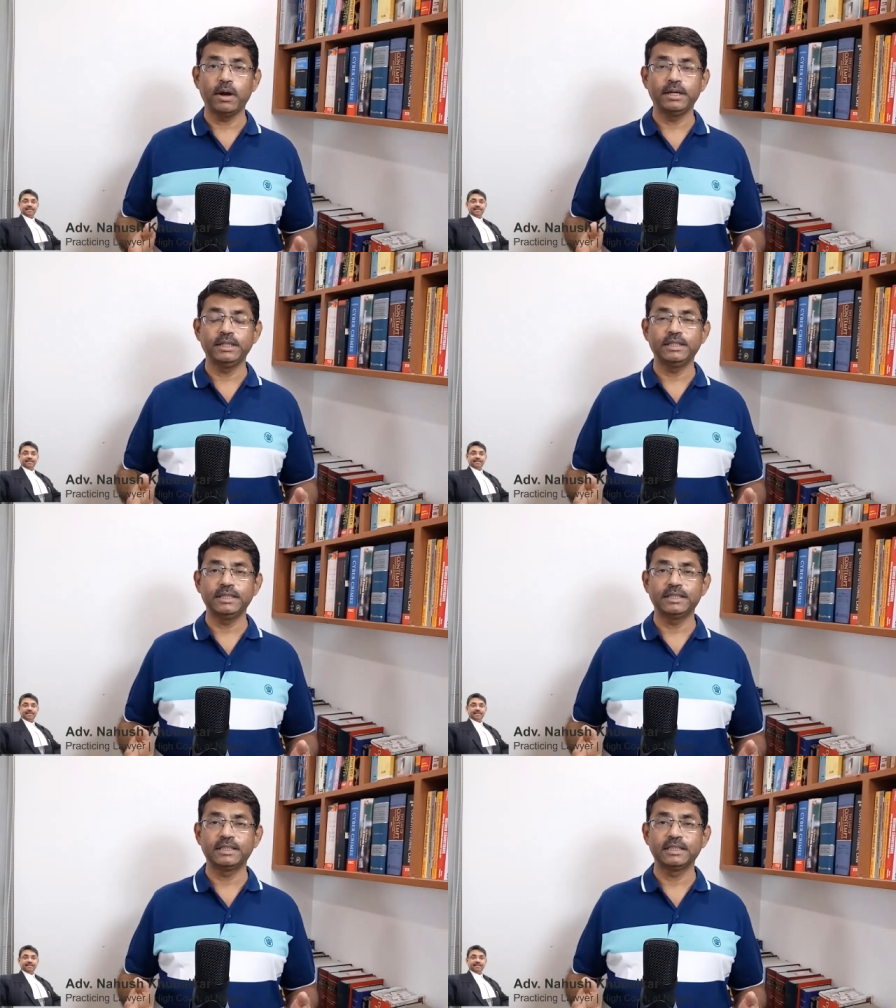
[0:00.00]
point
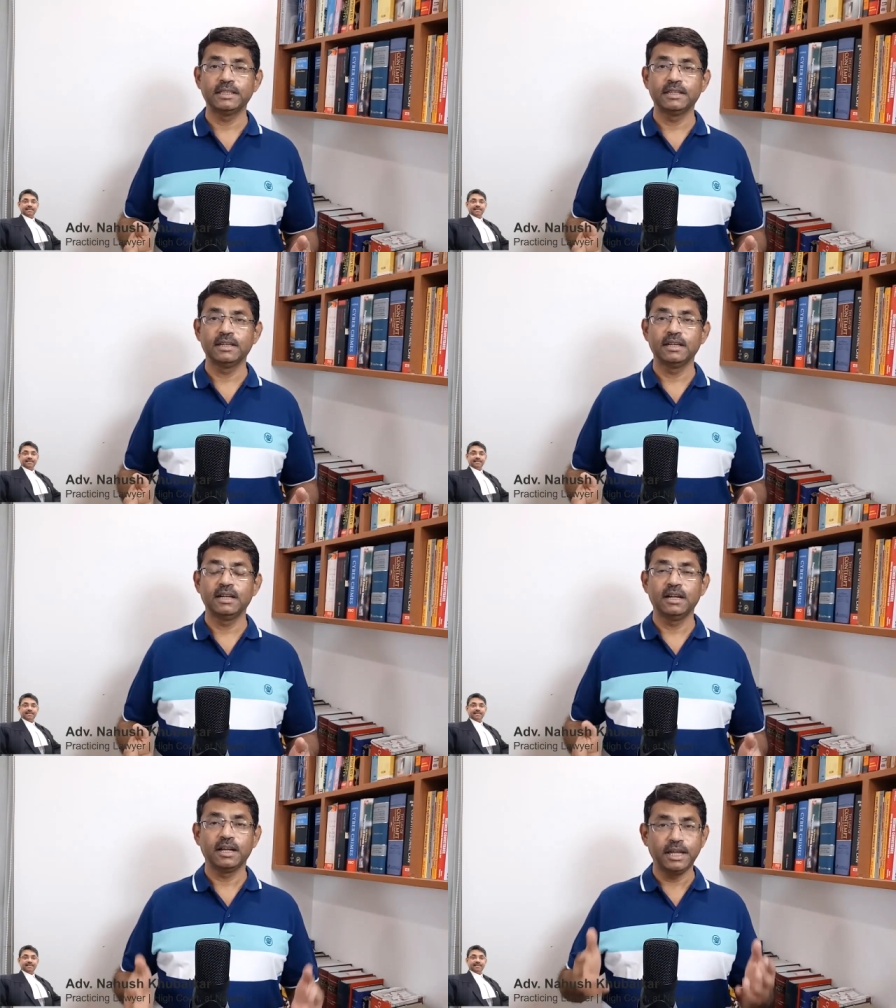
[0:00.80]
is
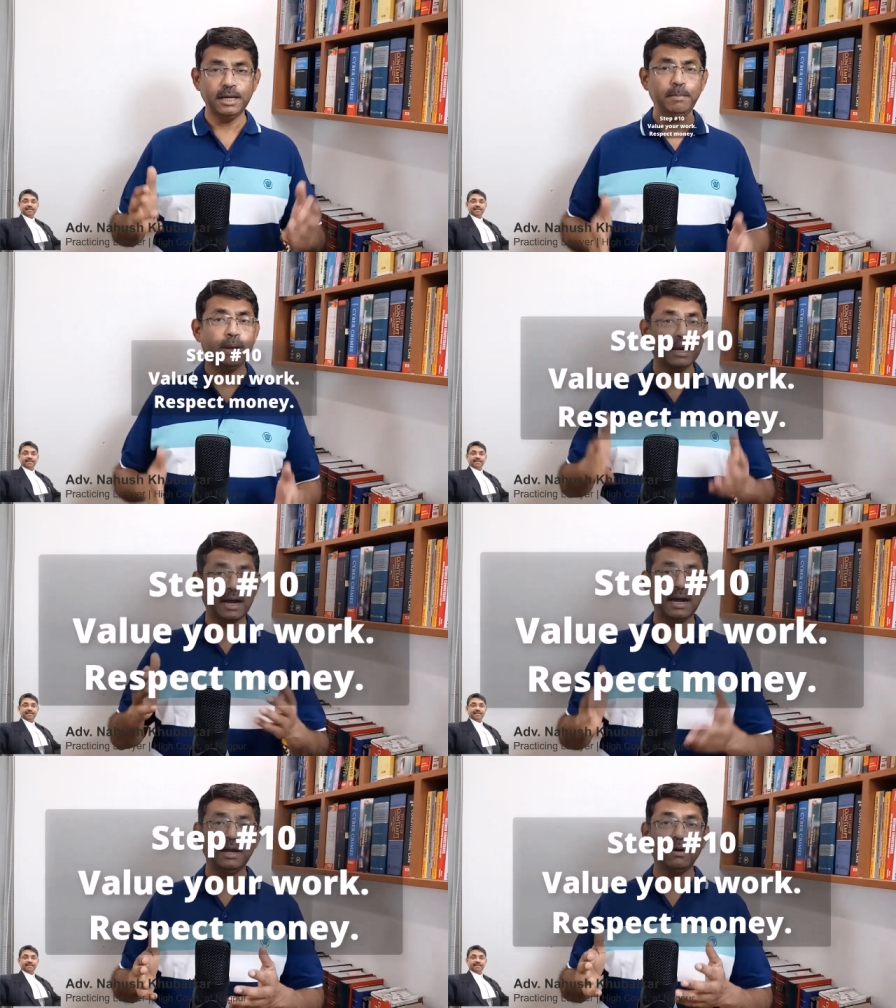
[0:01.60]
keep an
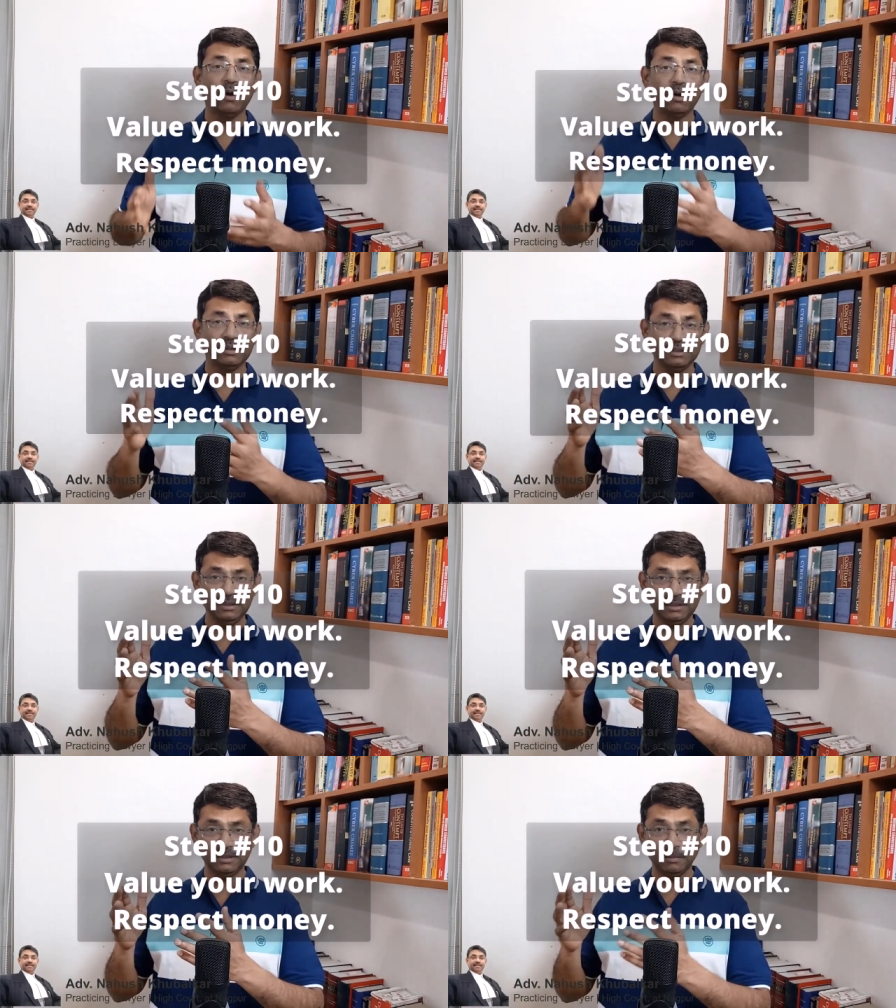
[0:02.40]
eye
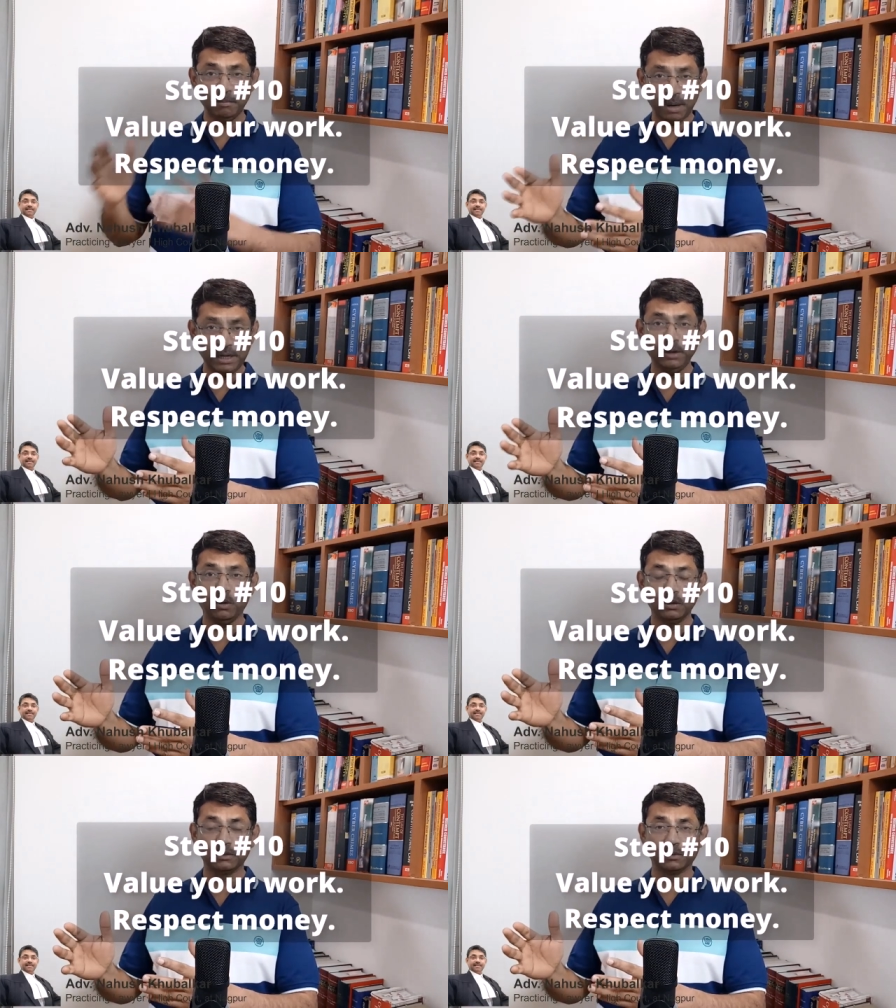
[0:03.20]
on money
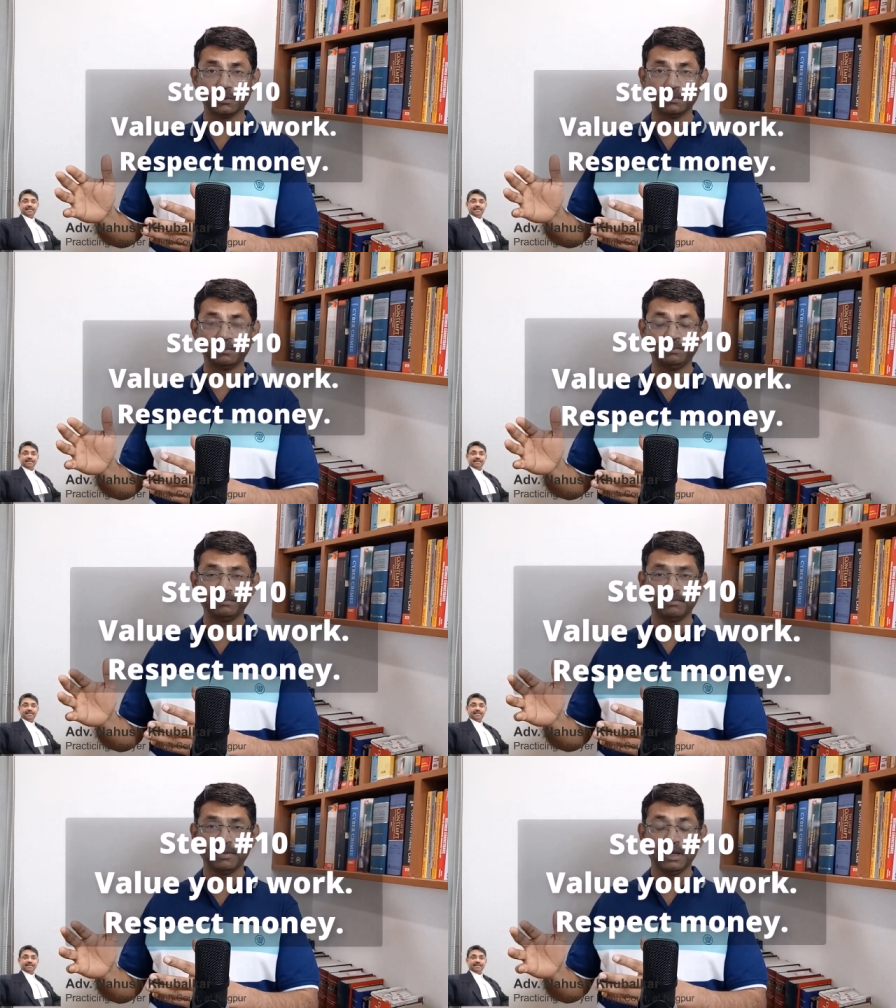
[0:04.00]
also.
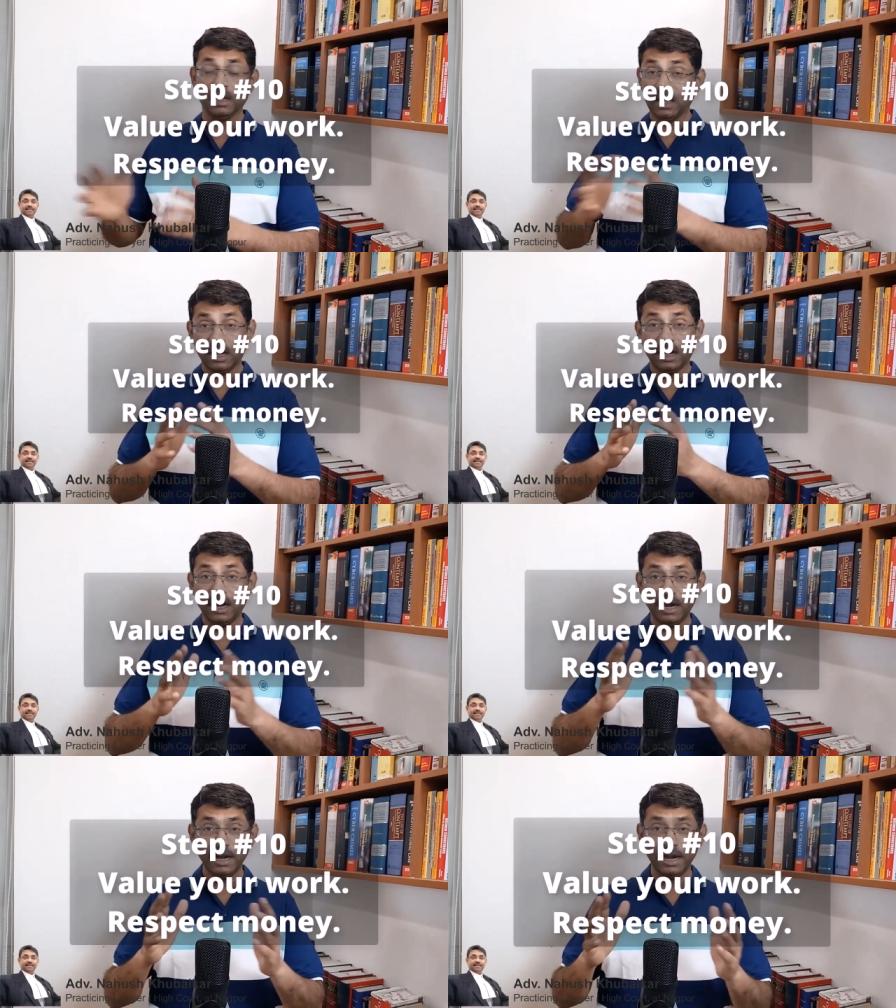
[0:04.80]

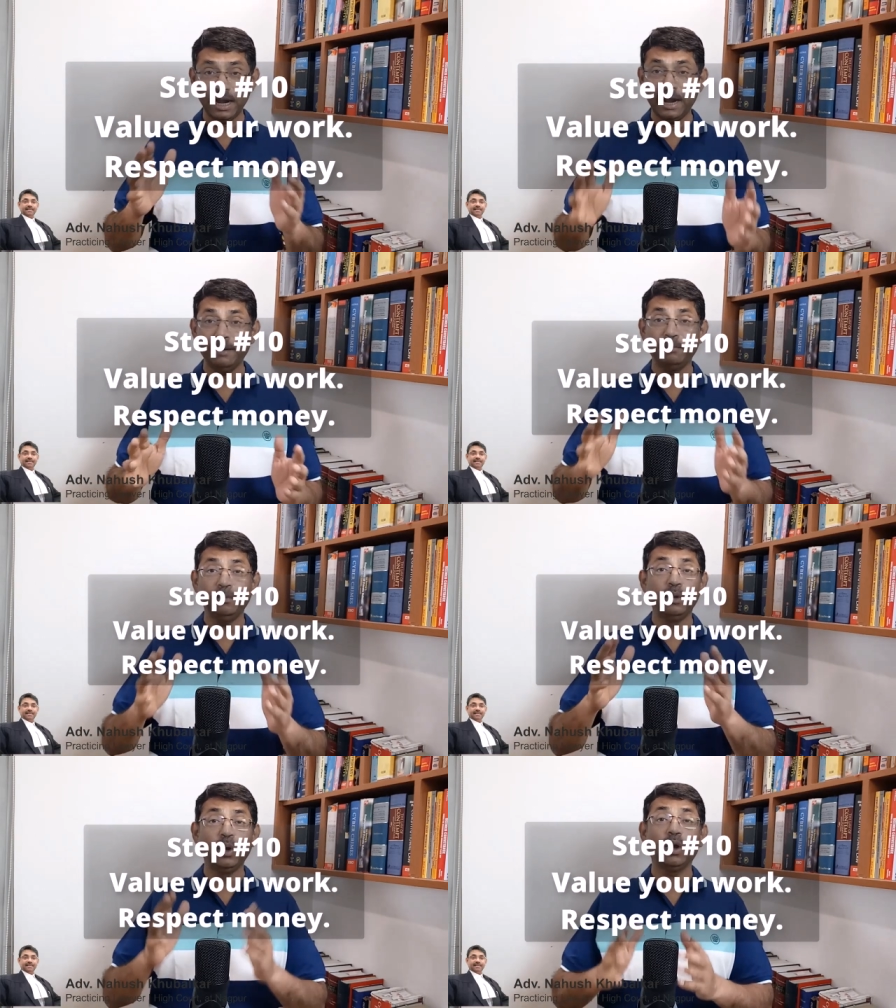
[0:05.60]
I
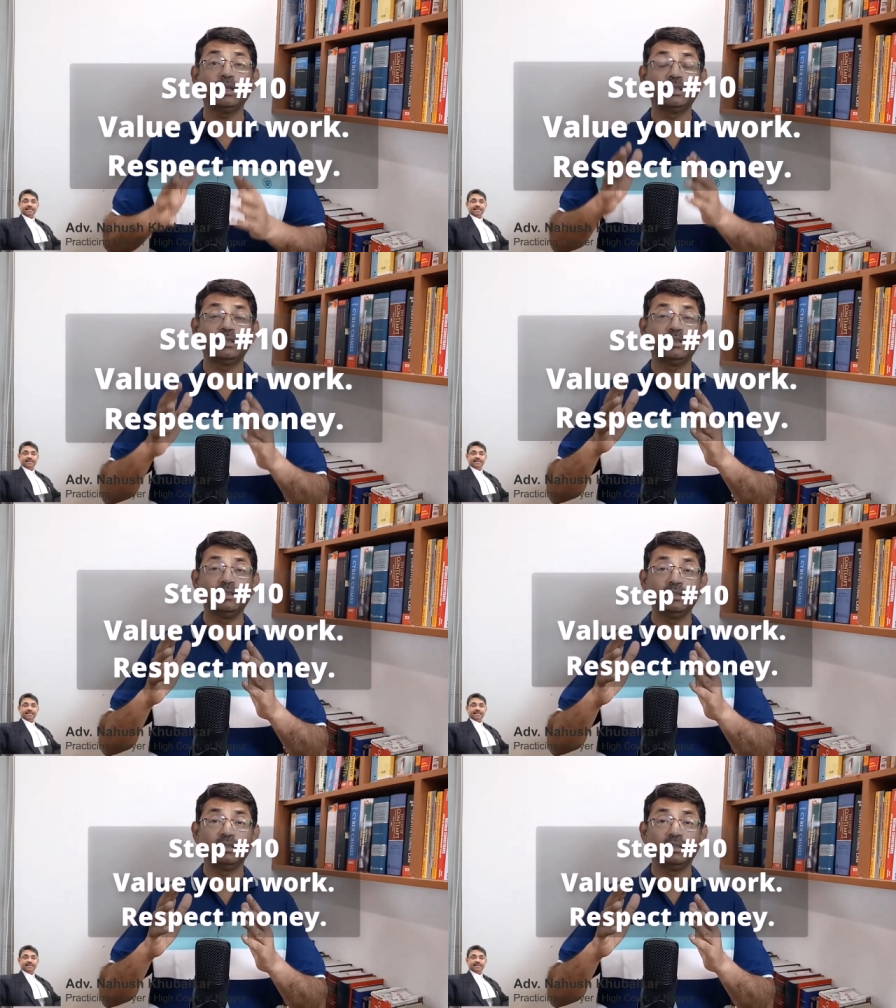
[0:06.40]
am not
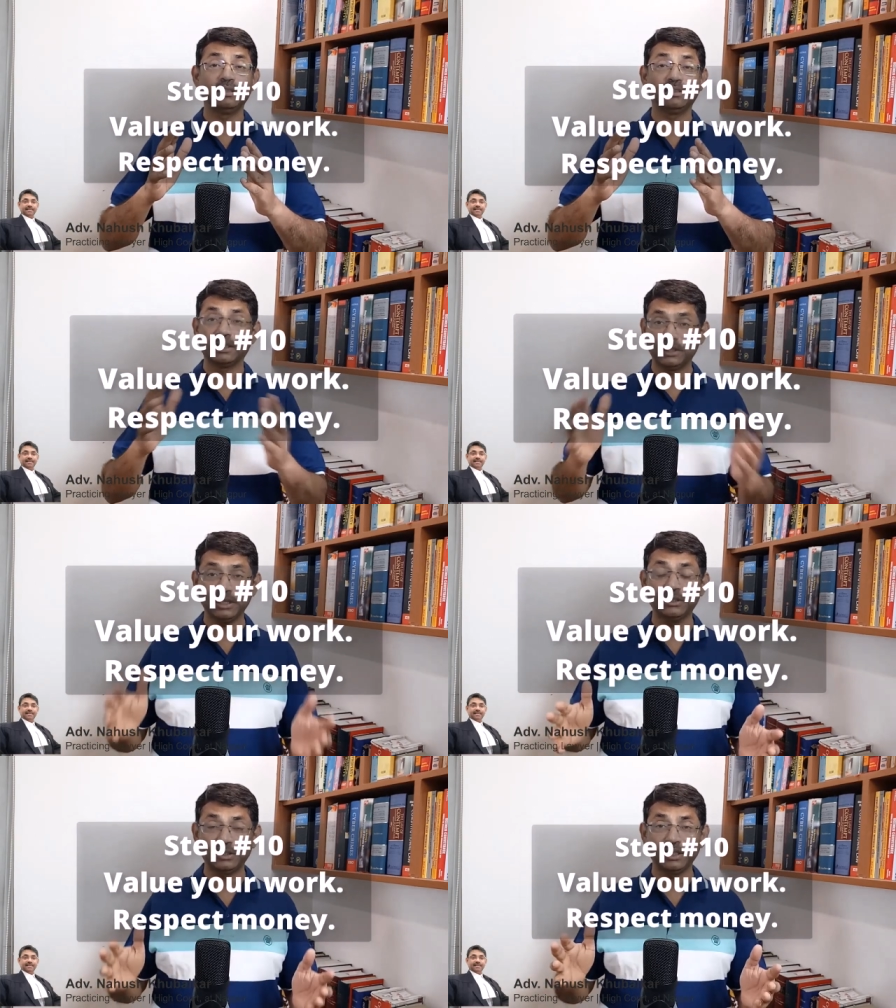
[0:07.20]

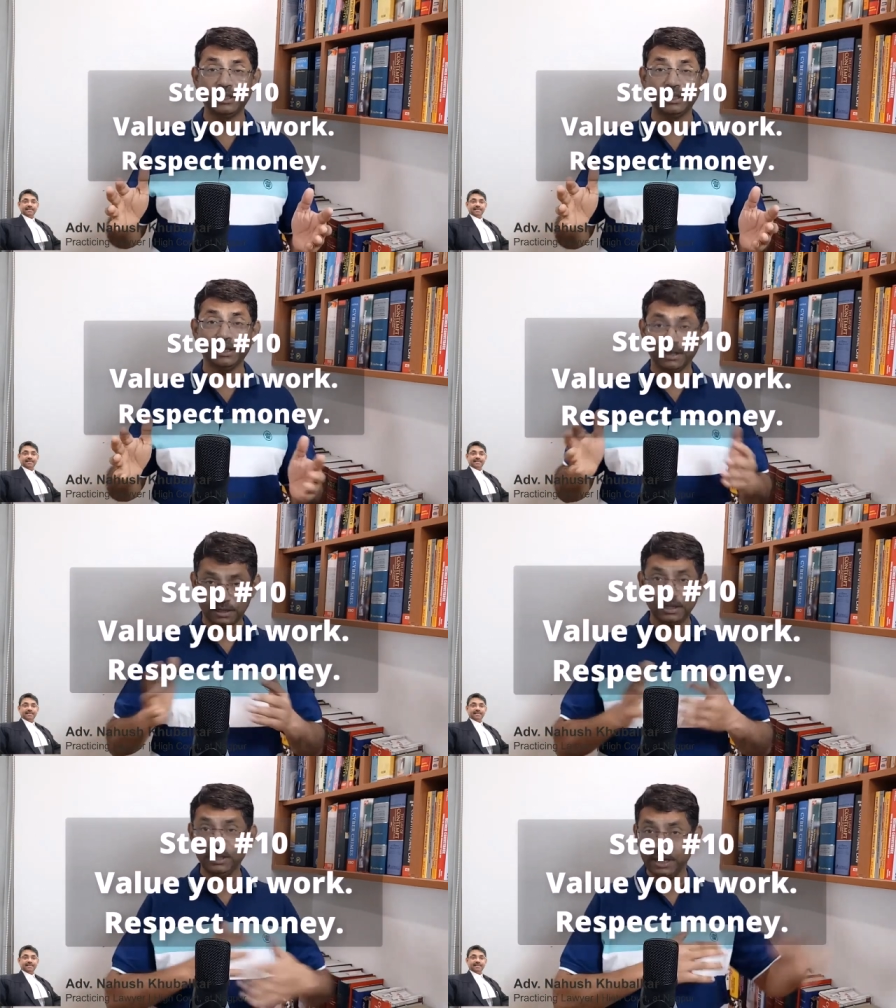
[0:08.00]
suggesting
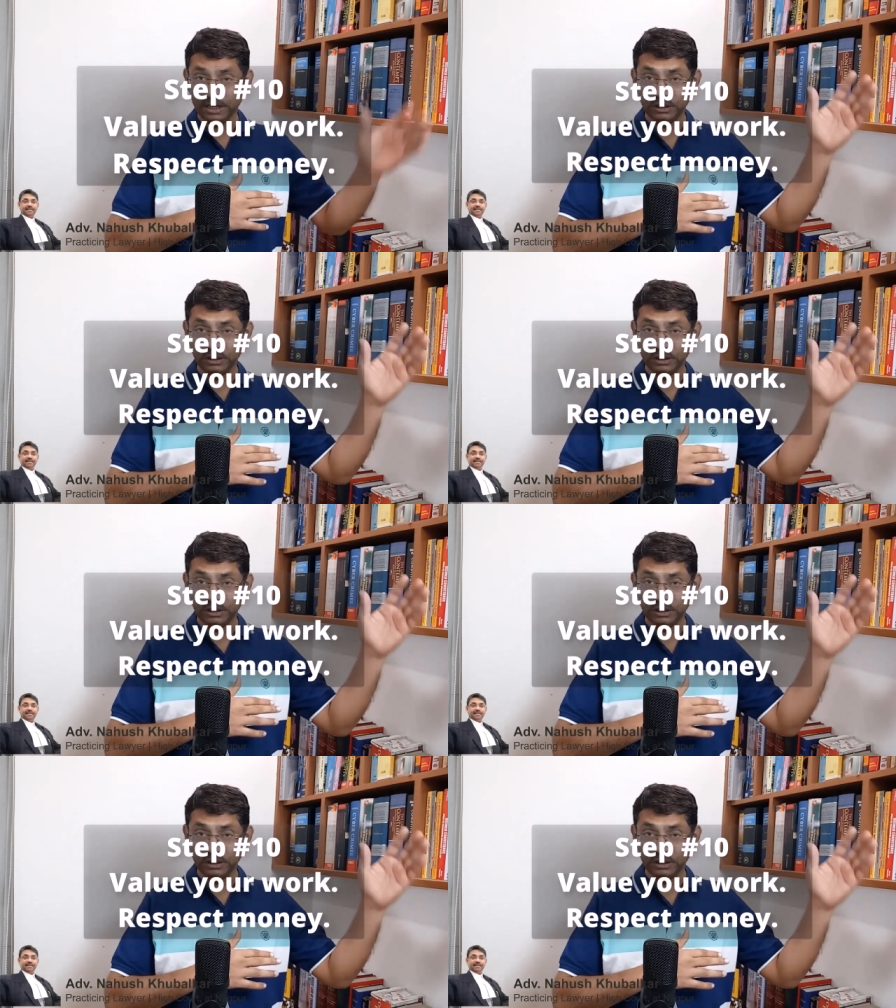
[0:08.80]
in the